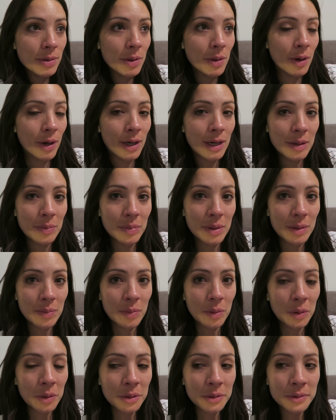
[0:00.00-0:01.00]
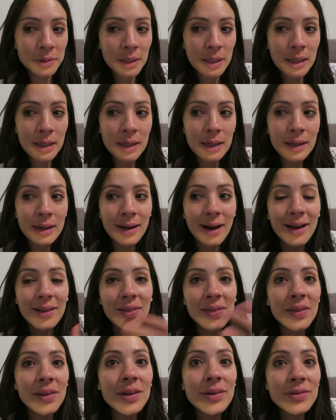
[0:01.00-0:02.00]
Ukrainian people. I
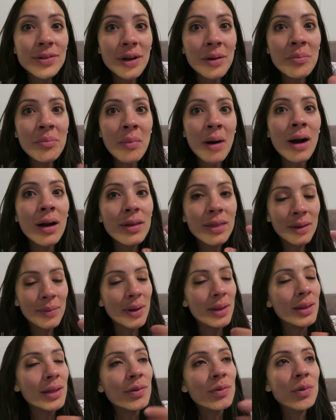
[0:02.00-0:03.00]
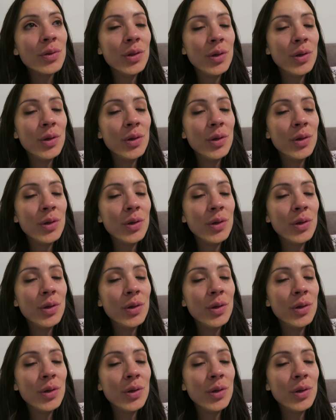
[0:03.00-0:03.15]
lived among them. I lived